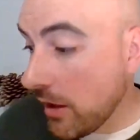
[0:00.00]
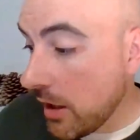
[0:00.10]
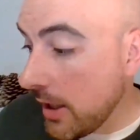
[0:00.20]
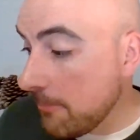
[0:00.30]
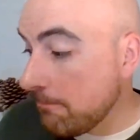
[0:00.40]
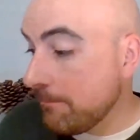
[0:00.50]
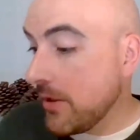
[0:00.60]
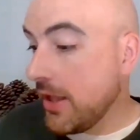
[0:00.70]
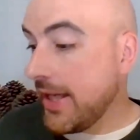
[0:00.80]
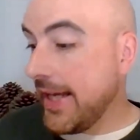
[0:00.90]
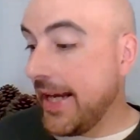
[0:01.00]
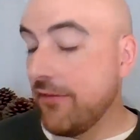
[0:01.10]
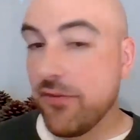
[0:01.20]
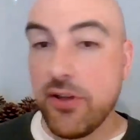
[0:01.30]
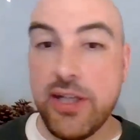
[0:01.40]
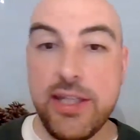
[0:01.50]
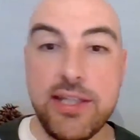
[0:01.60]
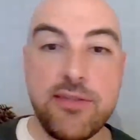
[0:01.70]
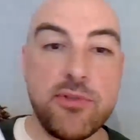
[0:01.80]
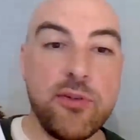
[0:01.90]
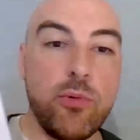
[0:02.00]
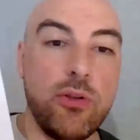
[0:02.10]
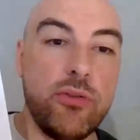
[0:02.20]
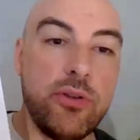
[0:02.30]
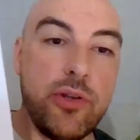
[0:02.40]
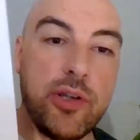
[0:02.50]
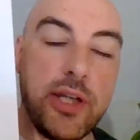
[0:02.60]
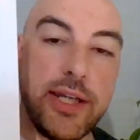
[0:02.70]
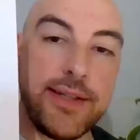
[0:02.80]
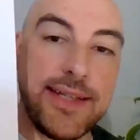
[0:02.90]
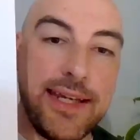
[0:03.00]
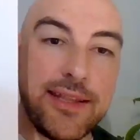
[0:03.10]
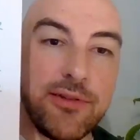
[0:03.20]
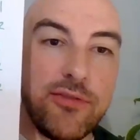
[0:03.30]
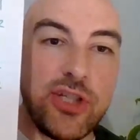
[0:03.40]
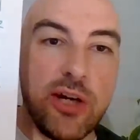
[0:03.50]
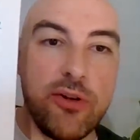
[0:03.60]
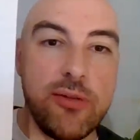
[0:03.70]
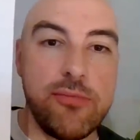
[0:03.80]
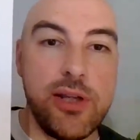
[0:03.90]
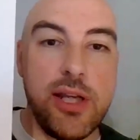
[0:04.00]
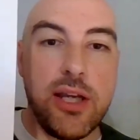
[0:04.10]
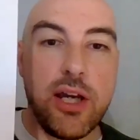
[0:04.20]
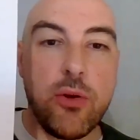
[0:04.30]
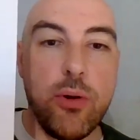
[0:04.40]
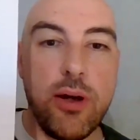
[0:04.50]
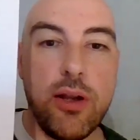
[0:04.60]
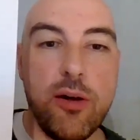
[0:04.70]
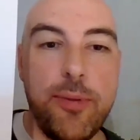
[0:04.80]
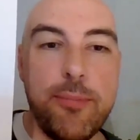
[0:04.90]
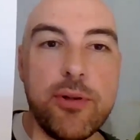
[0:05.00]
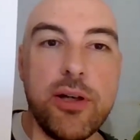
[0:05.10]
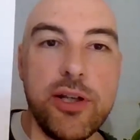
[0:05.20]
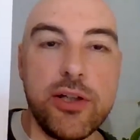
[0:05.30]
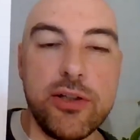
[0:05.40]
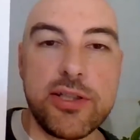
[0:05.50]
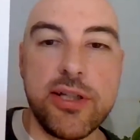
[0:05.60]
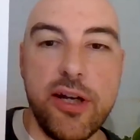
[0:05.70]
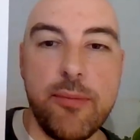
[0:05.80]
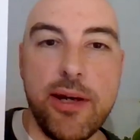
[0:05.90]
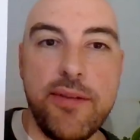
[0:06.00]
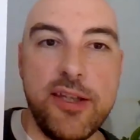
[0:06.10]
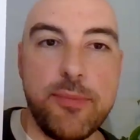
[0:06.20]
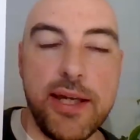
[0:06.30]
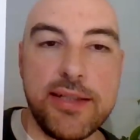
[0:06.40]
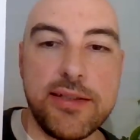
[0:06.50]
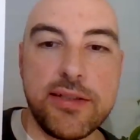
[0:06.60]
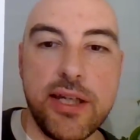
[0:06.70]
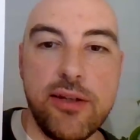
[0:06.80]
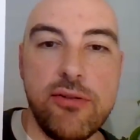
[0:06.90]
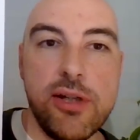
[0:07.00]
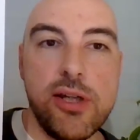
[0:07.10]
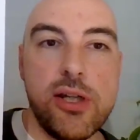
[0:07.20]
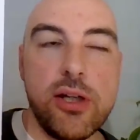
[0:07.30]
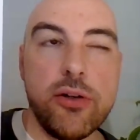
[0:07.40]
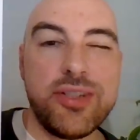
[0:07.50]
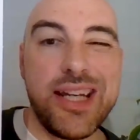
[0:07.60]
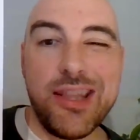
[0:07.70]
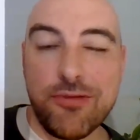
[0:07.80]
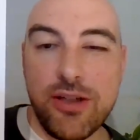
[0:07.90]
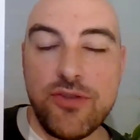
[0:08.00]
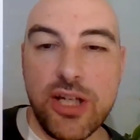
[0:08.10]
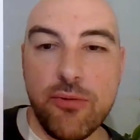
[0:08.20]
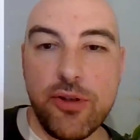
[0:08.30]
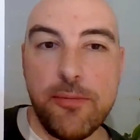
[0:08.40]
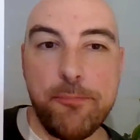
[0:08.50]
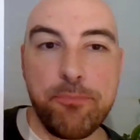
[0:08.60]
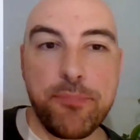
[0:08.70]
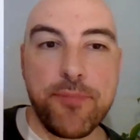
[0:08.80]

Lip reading: And finally, this was the one day 3 of Cheltenham. Quite a lot of people kind of got excited about these bets. So on day 3 of Cheltenham,